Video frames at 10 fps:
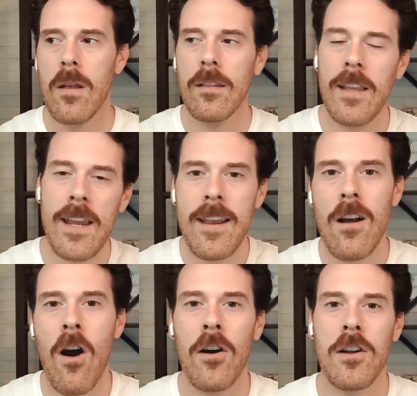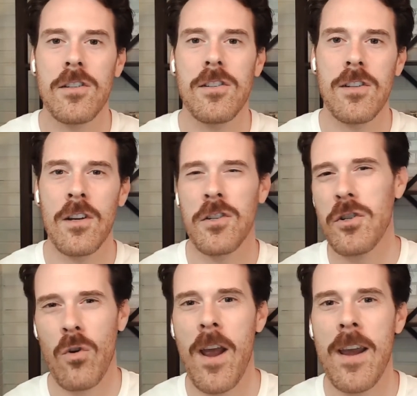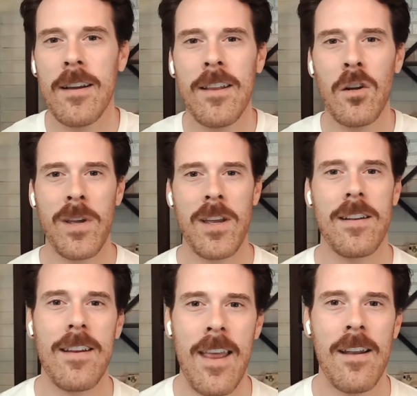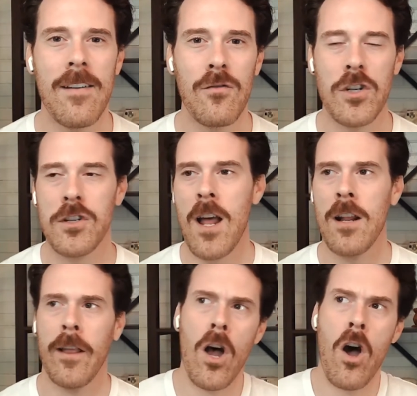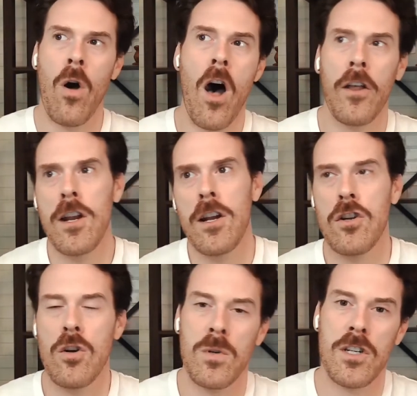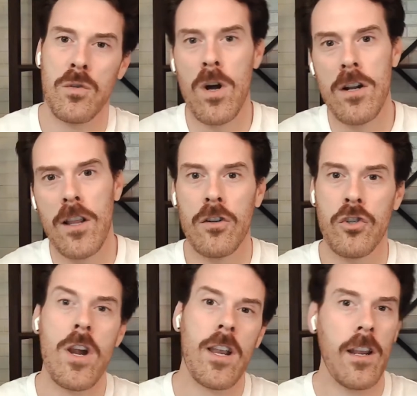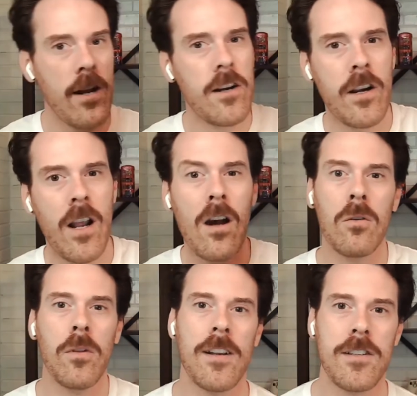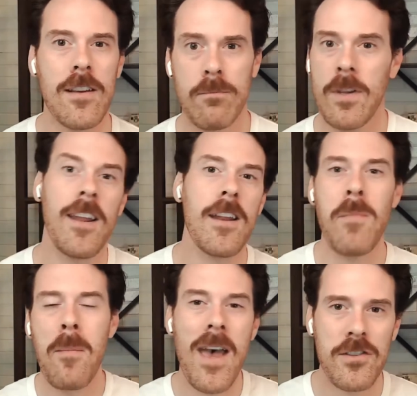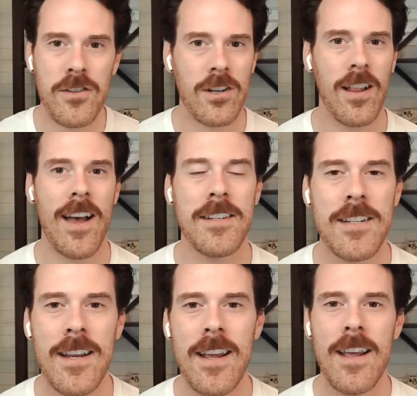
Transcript: leading artists astray a little bit and just kind of like, oh, all you need to do is this one little trick and here you go. Like, get it in my masterclass.